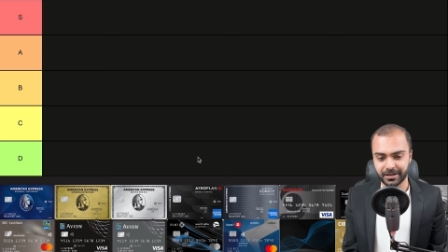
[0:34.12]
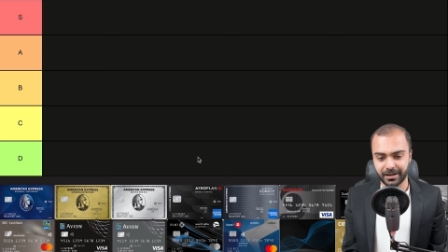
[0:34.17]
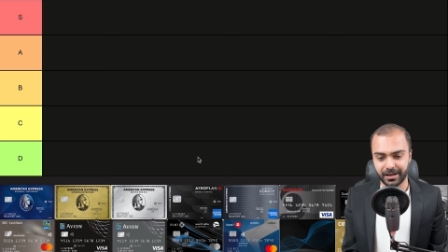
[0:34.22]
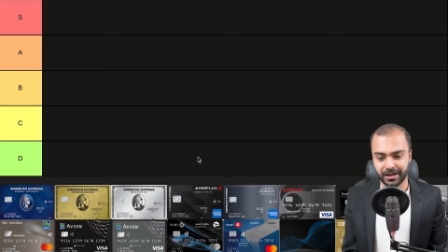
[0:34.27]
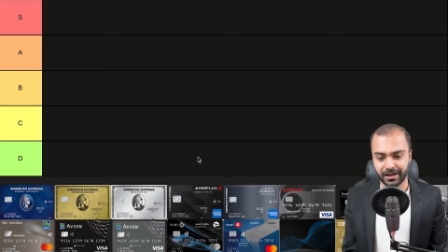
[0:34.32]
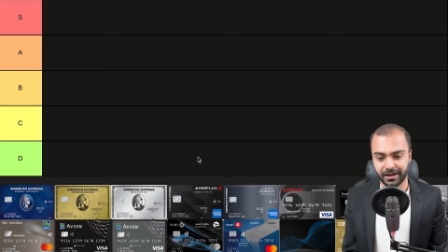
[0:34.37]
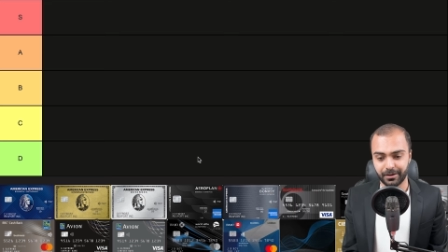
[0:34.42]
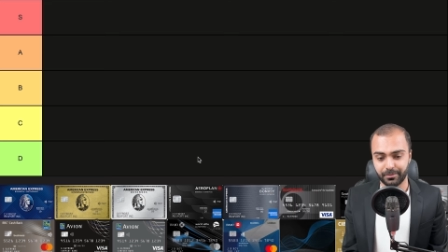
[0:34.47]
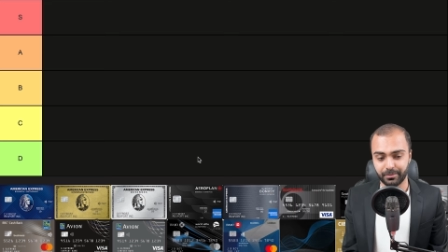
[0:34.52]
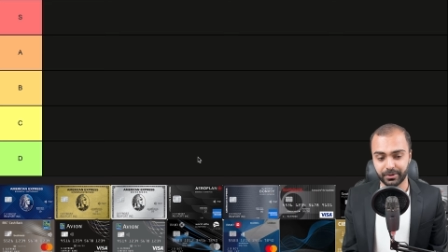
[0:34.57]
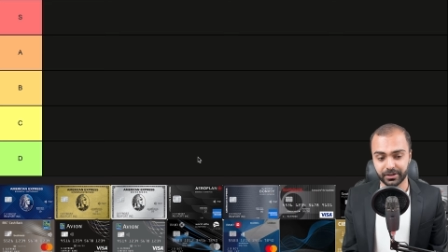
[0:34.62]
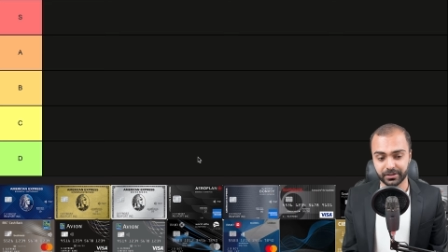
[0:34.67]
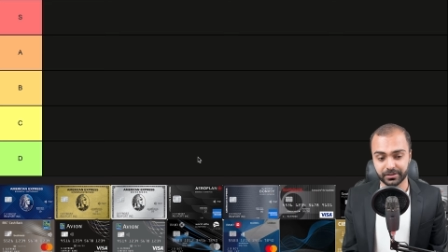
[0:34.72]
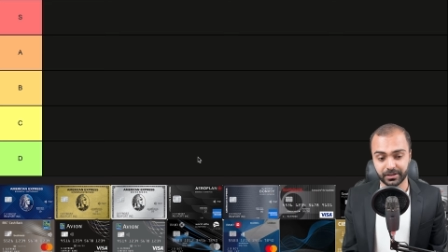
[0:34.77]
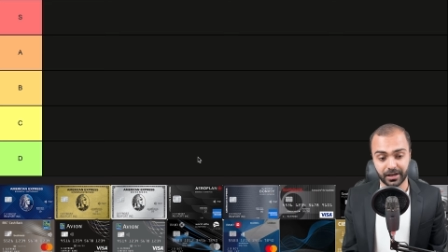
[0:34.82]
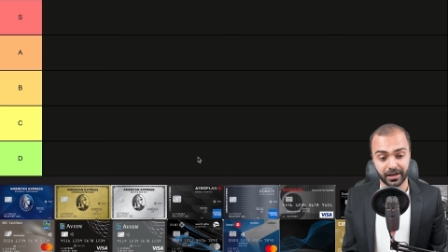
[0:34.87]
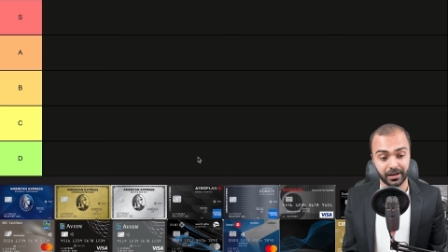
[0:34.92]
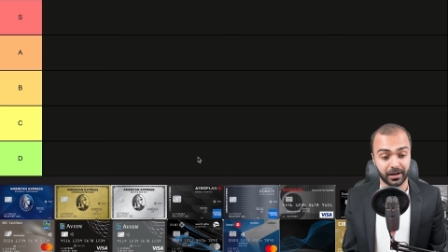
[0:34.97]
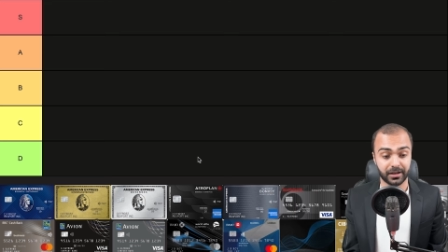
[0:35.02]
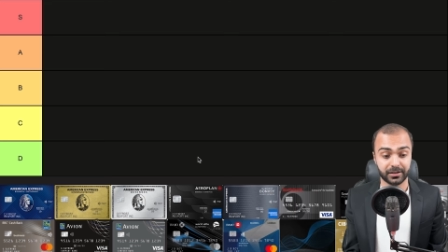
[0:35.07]

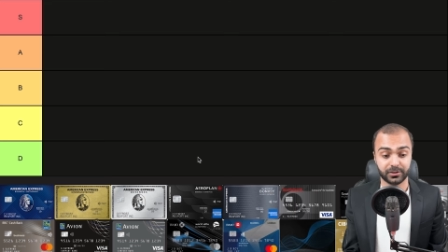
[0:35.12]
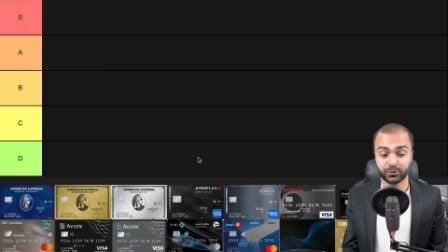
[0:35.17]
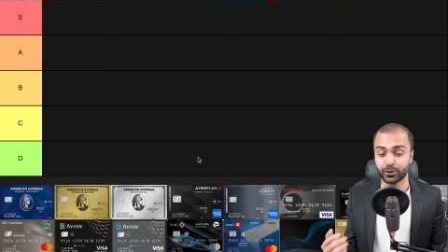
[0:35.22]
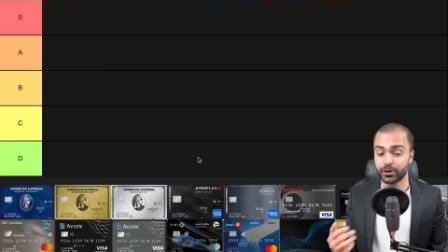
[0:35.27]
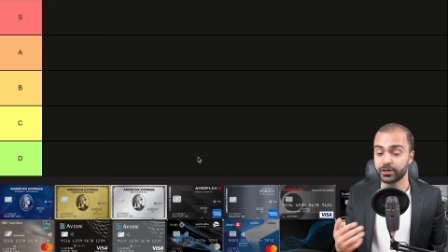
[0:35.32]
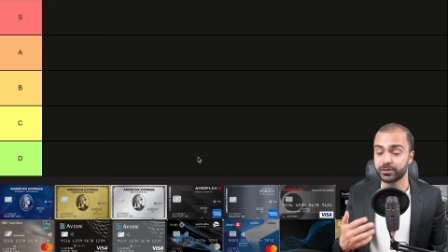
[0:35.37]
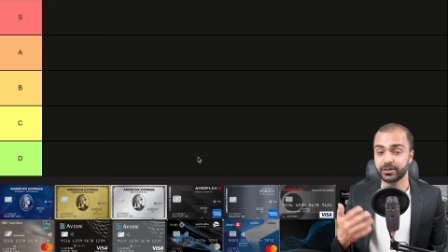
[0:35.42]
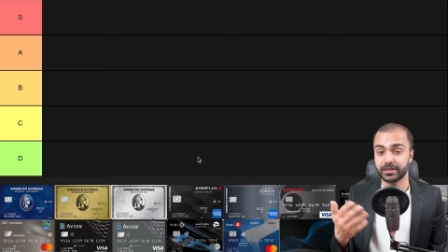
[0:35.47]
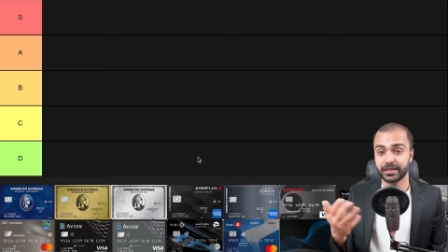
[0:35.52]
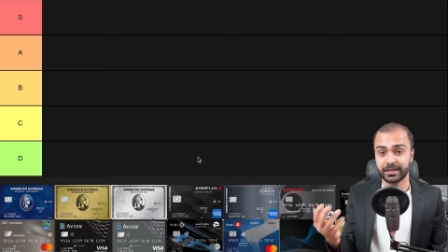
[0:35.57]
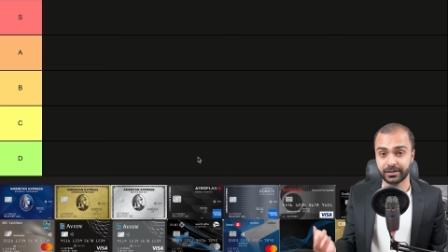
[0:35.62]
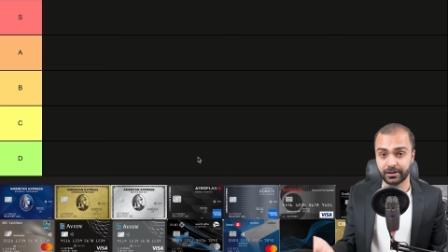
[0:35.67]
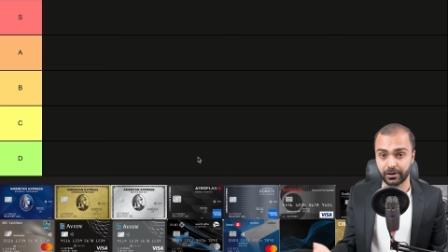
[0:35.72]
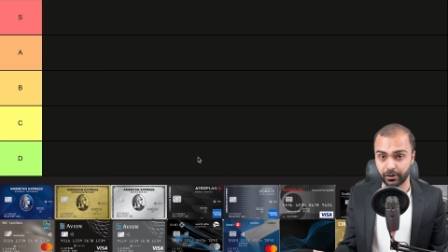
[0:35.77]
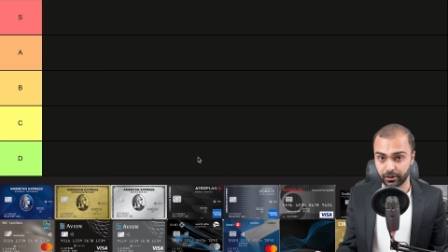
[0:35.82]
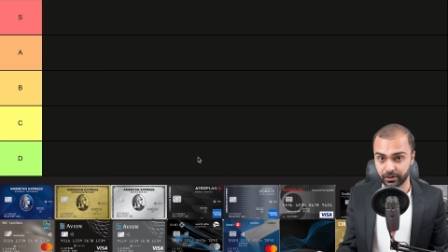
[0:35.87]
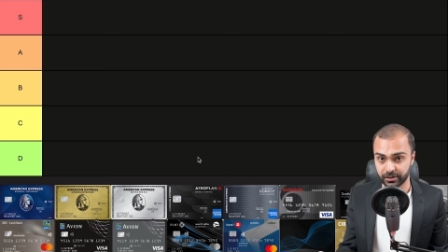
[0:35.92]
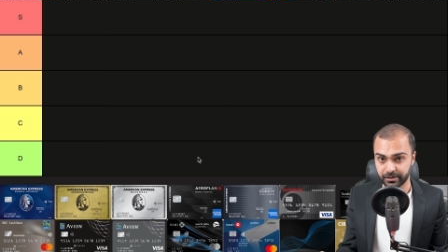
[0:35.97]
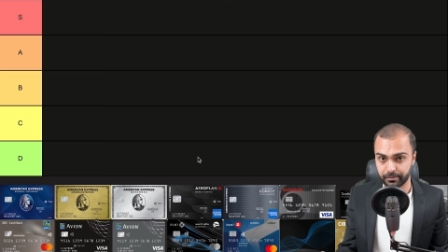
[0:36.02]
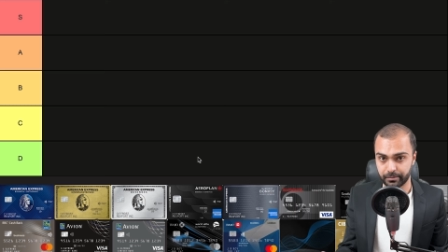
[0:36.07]
But I tried to get
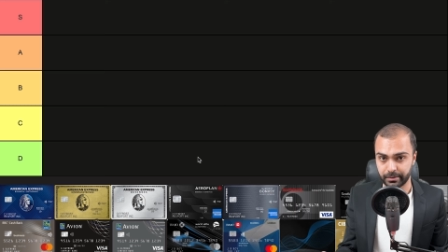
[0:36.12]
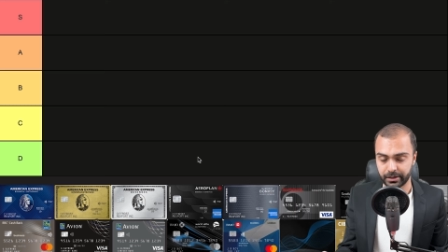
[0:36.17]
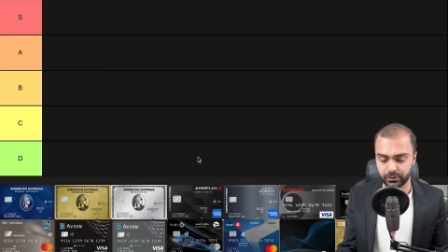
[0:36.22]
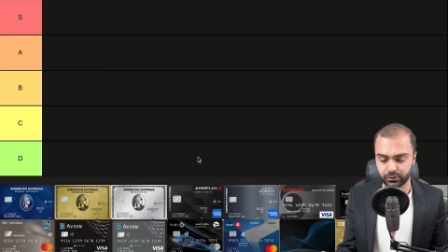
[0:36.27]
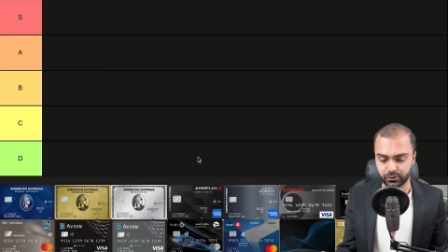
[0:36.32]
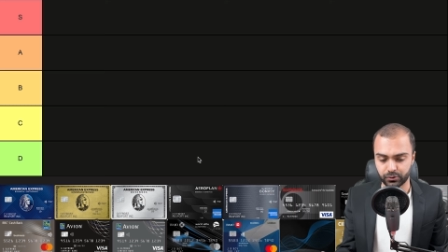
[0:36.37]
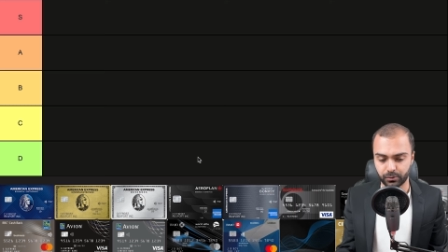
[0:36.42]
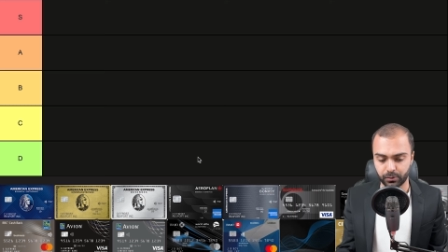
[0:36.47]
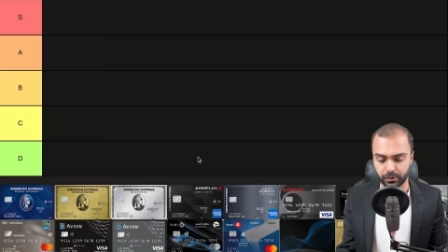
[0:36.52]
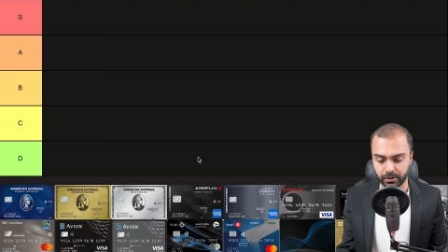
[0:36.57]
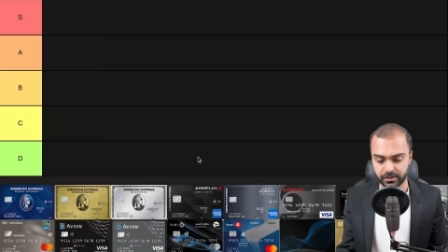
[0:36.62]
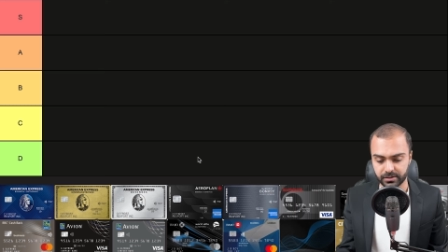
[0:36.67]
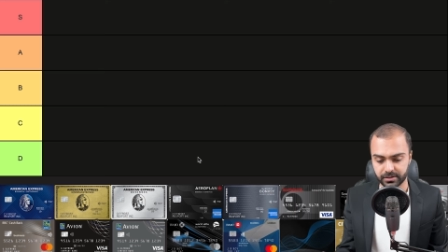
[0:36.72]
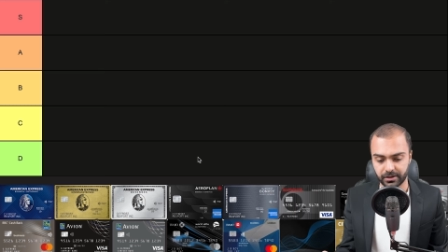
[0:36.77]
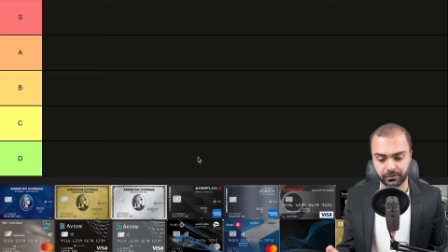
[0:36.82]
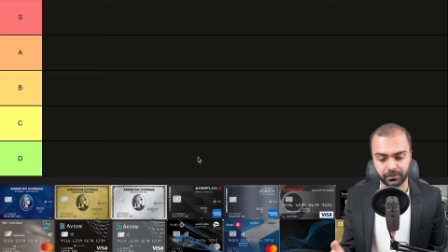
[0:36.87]
all the major ones.